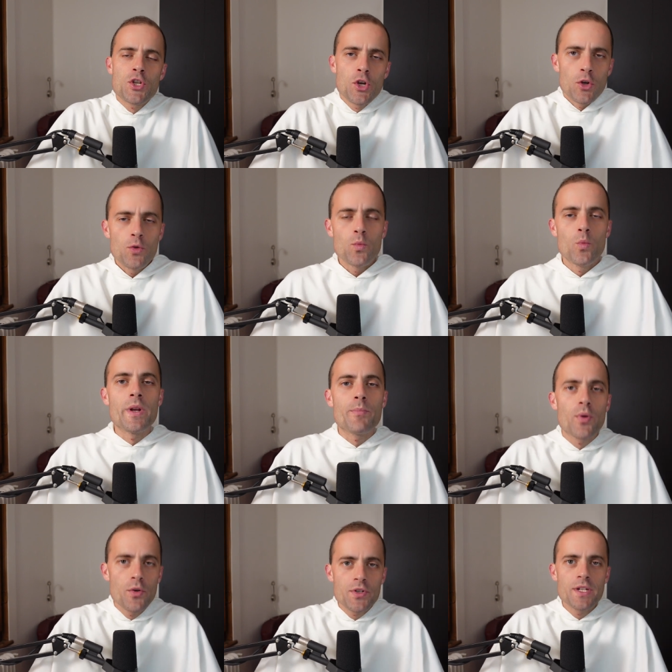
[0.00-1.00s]
so when
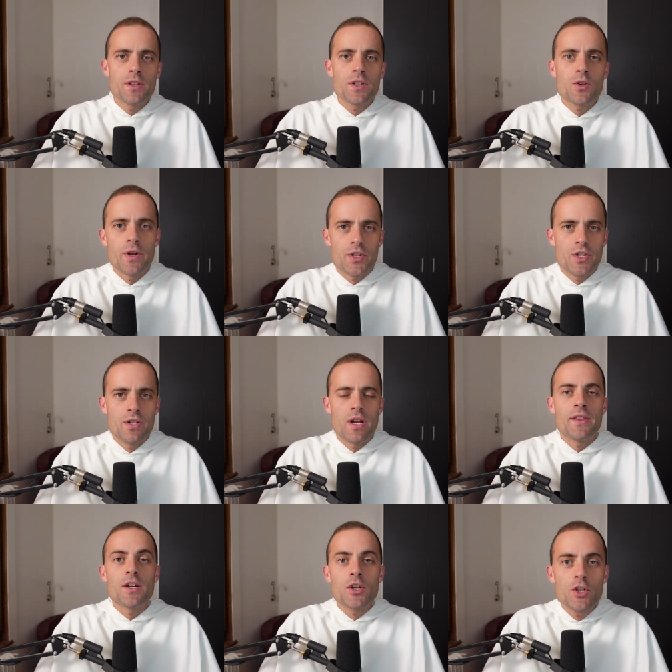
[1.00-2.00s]
approaching this question,
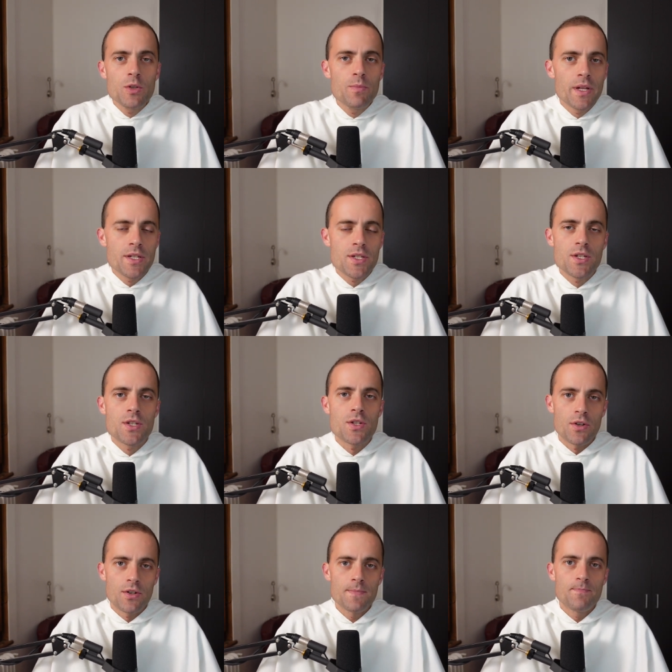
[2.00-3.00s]
I think a good place to
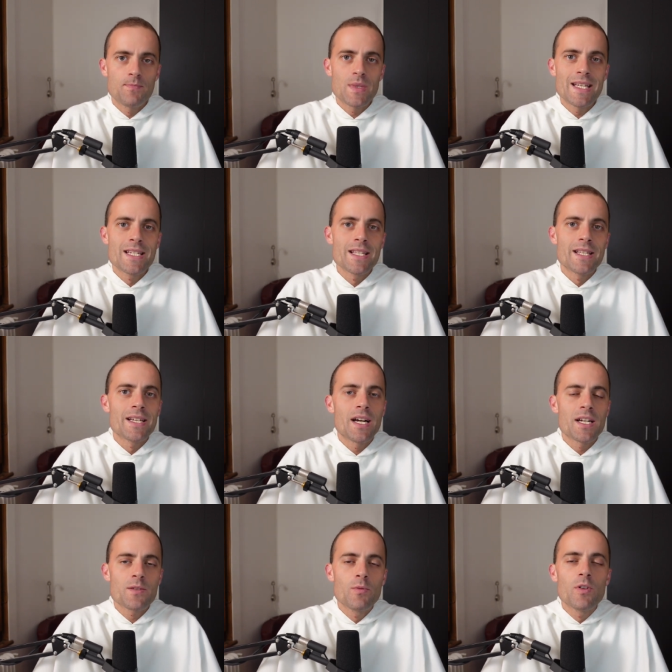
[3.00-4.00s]
start is in the
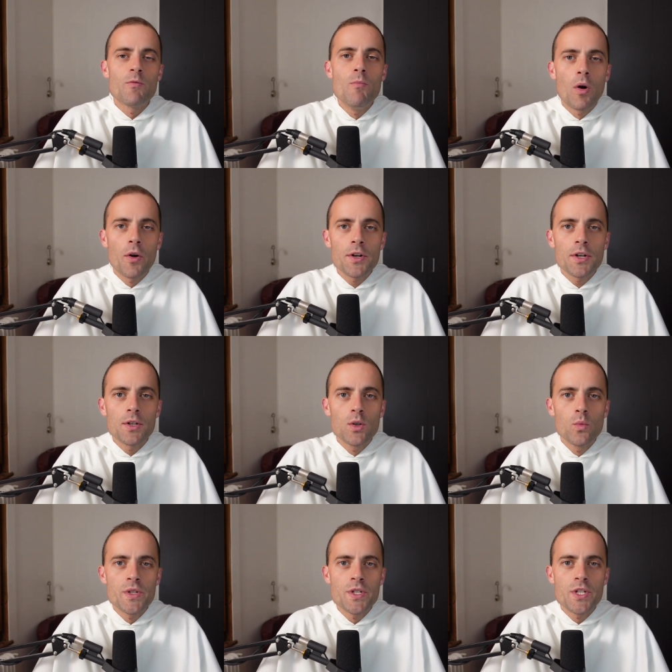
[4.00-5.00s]
Gospel of Mark
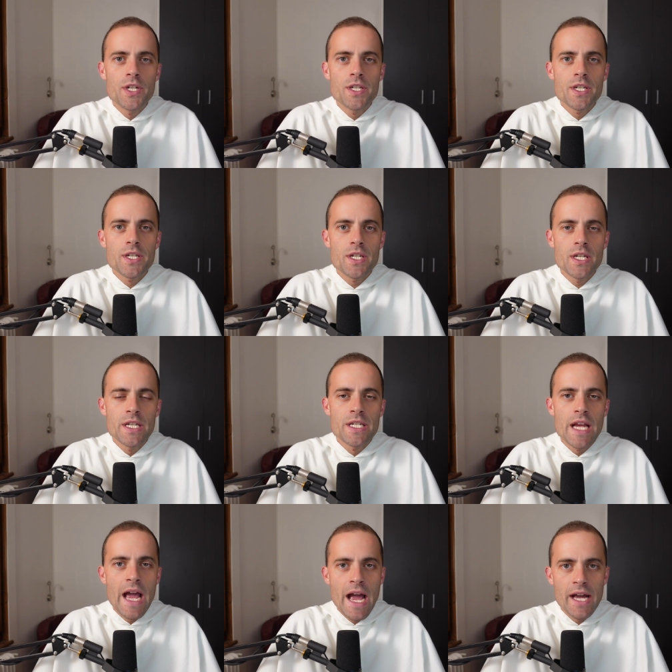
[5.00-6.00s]
when Jesus
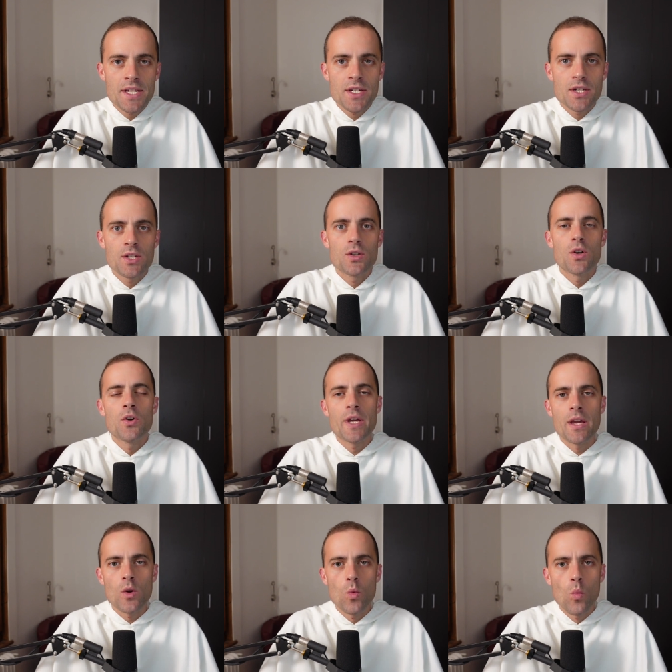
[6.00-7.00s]
is asked,
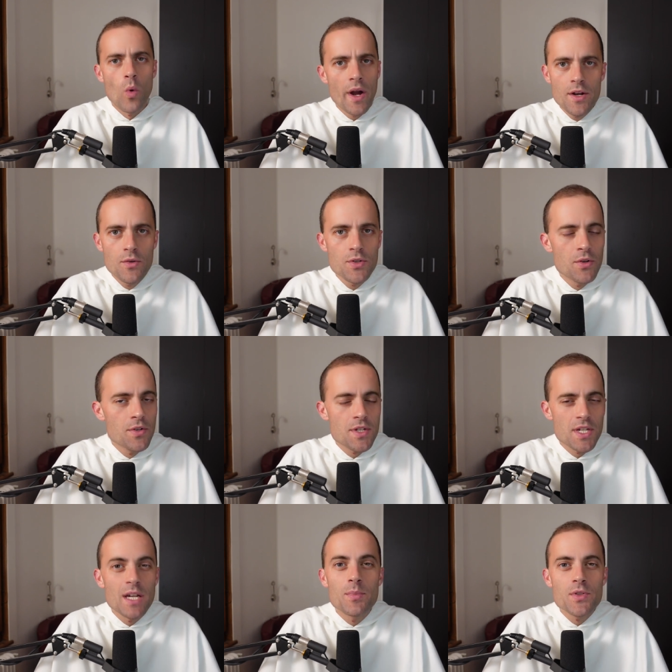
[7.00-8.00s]
Okay, why don't your
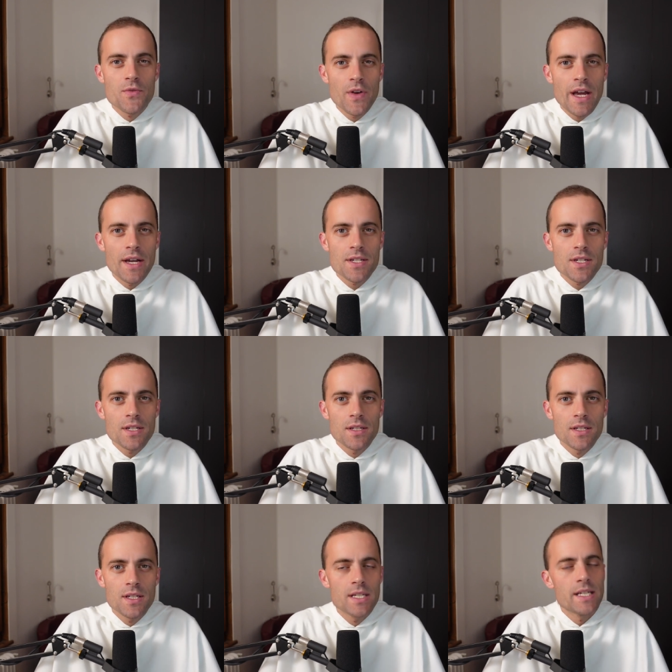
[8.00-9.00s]
disciples fast?